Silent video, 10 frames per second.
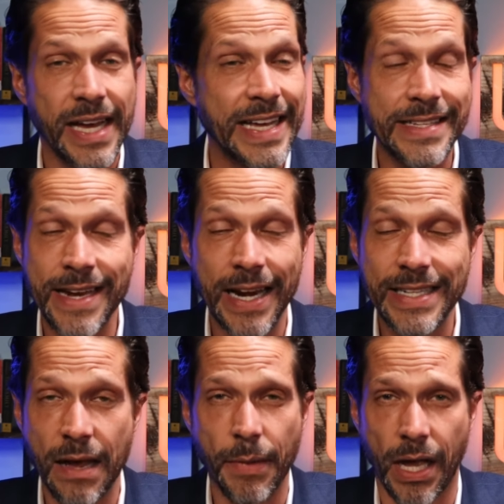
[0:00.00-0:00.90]
He's not a
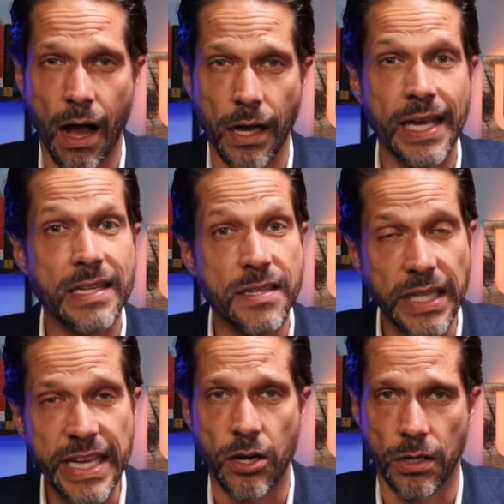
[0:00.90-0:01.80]
demagogue. He's a
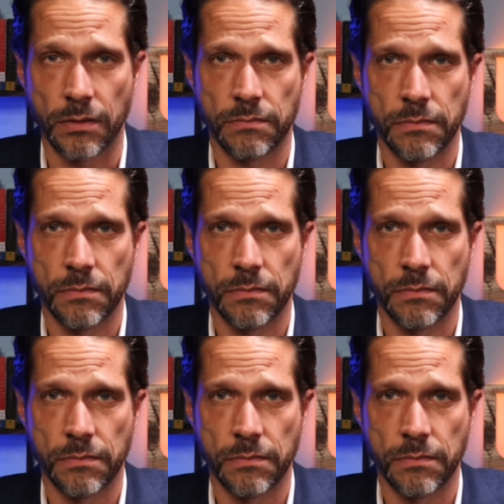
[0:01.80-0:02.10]
leader.